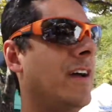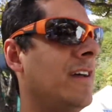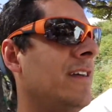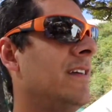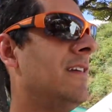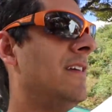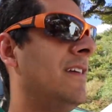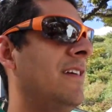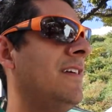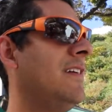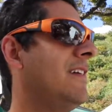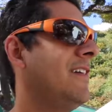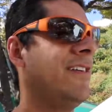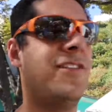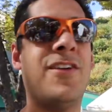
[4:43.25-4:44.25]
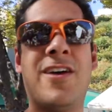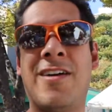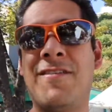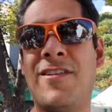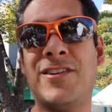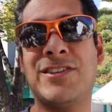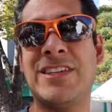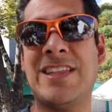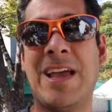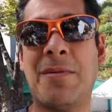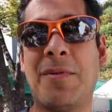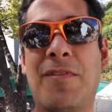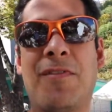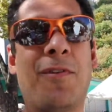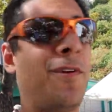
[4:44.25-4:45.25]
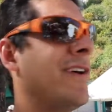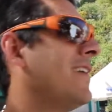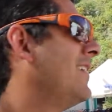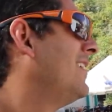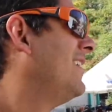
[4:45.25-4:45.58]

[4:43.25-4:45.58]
I've never seen that before.